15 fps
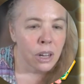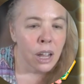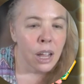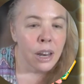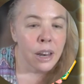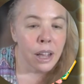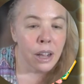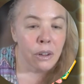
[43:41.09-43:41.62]

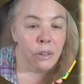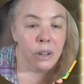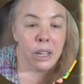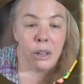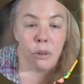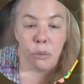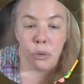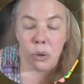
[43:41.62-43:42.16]
Now,
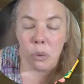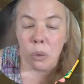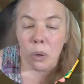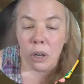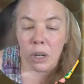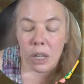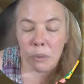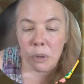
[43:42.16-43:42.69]
if you are
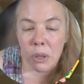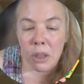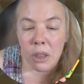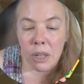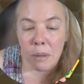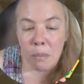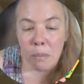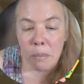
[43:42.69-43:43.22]
giving
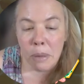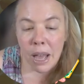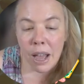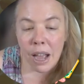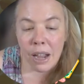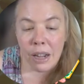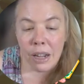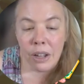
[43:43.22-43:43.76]
them
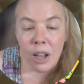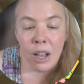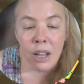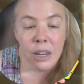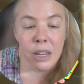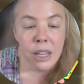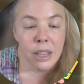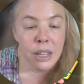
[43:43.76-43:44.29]
back
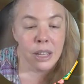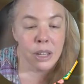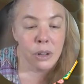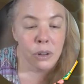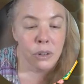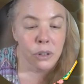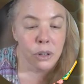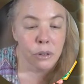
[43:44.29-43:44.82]
honey that you
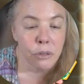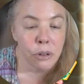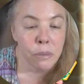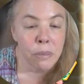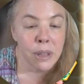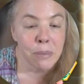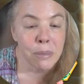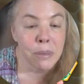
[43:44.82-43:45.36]
took from
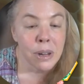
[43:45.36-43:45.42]
them